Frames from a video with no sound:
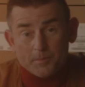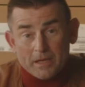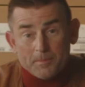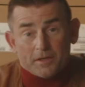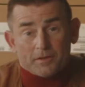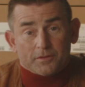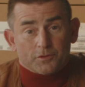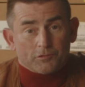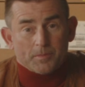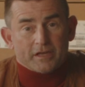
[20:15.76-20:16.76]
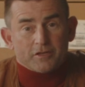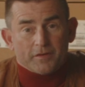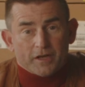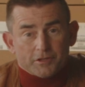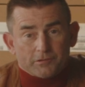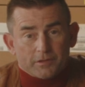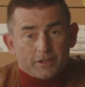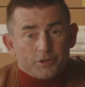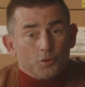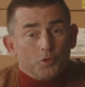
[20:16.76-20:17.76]
may be that you're a manufacturer
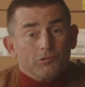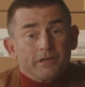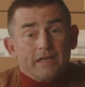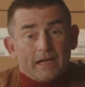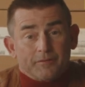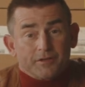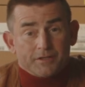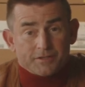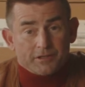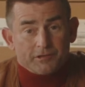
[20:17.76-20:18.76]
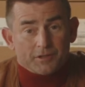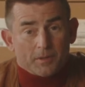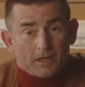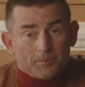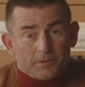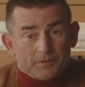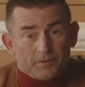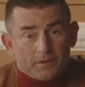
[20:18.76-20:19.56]
and you already have an engineering department.